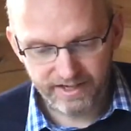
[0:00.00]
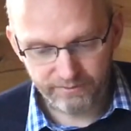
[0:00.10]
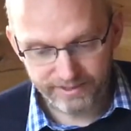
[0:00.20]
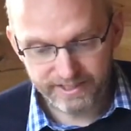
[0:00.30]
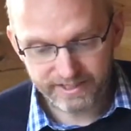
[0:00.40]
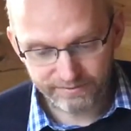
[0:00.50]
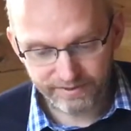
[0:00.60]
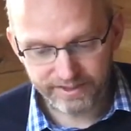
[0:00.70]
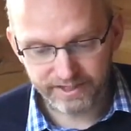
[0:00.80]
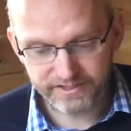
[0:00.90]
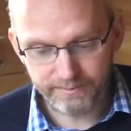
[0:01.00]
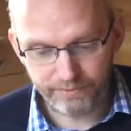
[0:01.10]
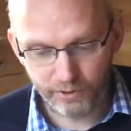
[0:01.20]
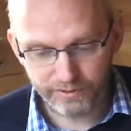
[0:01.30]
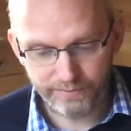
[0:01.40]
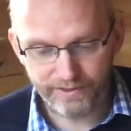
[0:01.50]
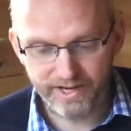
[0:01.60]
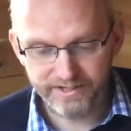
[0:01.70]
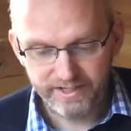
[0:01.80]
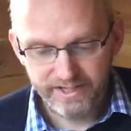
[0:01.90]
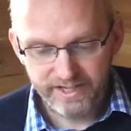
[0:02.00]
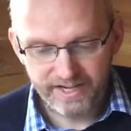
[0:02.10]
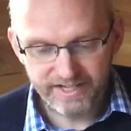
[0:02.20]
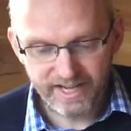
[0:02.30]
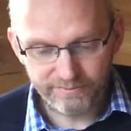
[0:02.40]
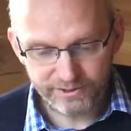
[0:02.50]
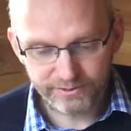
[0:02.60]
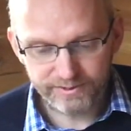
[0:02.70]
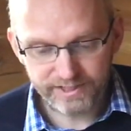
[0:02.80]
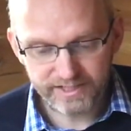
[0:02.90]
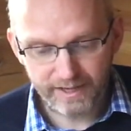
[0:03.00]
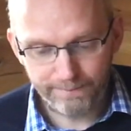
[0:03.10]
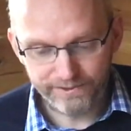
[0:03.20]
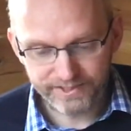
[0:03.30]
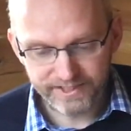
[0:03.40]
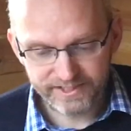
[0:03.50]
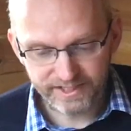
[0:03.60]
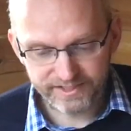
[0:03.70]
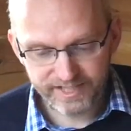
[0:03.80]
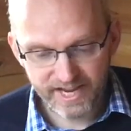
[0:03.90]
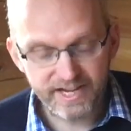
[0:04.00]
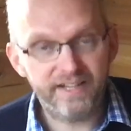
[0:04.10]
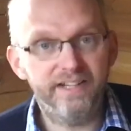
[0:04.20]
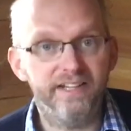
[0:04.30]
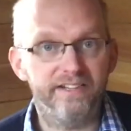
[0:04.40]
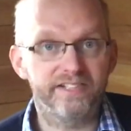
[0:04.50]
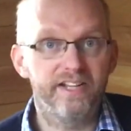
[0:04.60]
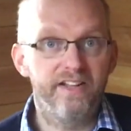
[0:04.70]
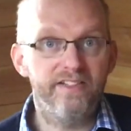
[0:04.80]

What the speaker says: when he'd given thanks, he broke the bread and he gave it to his disciples and he said, "Take and eat,